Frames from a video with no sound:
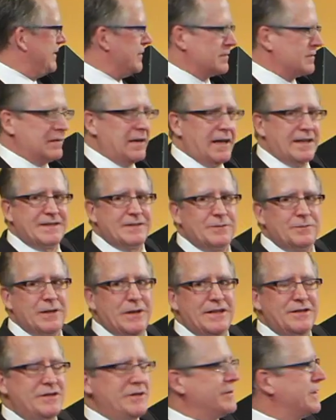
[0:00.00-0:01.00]
there's lots of
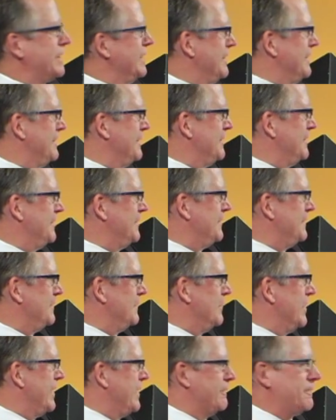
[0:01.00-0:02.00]
ways you can
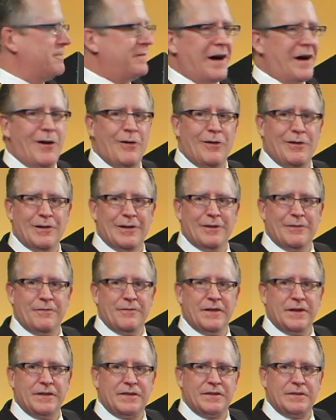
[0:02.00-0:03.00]
run afoul
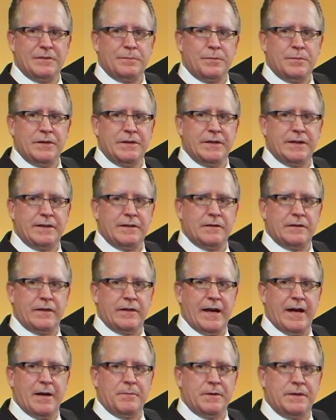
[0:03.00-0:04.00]
of this
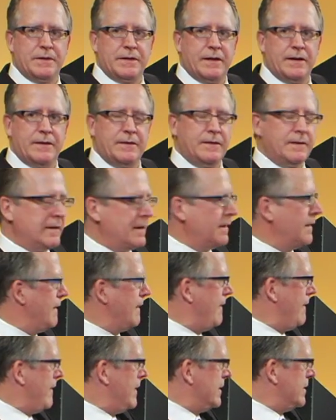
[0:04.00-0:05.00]
particular appetite.
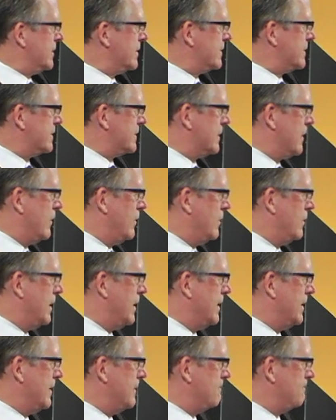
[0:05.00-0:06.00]

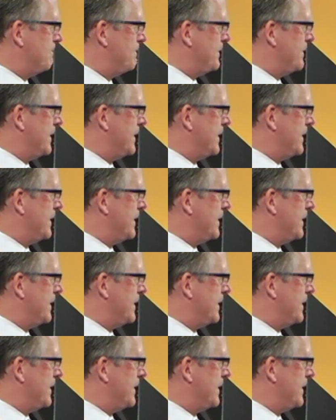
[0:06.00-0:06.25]
So